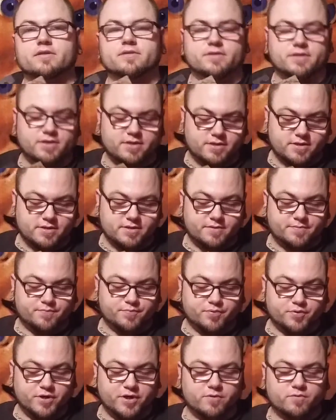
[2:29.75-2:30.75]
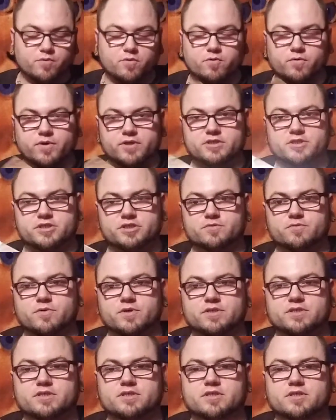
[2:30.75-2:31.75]
the prequel, which
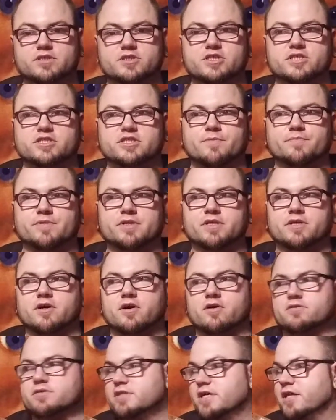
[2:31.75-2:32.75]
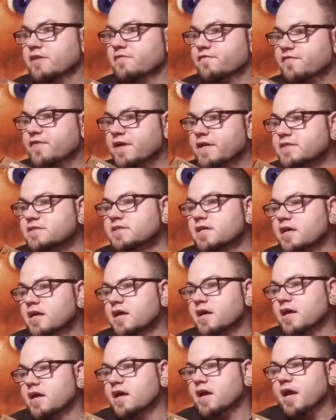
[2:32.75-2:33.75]
was just simply called Leatherface.
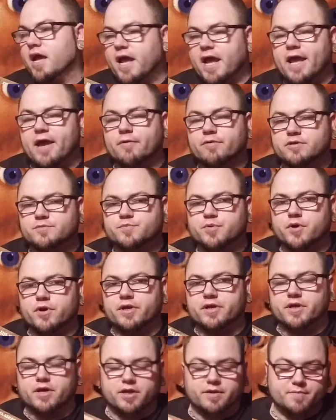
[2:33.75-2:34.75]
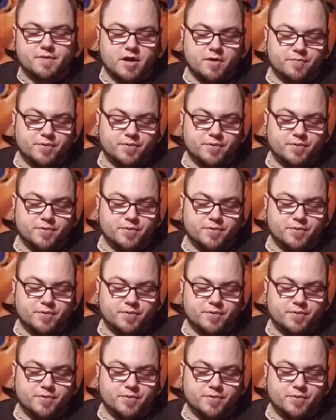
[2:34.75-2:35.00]
It was pretty good in my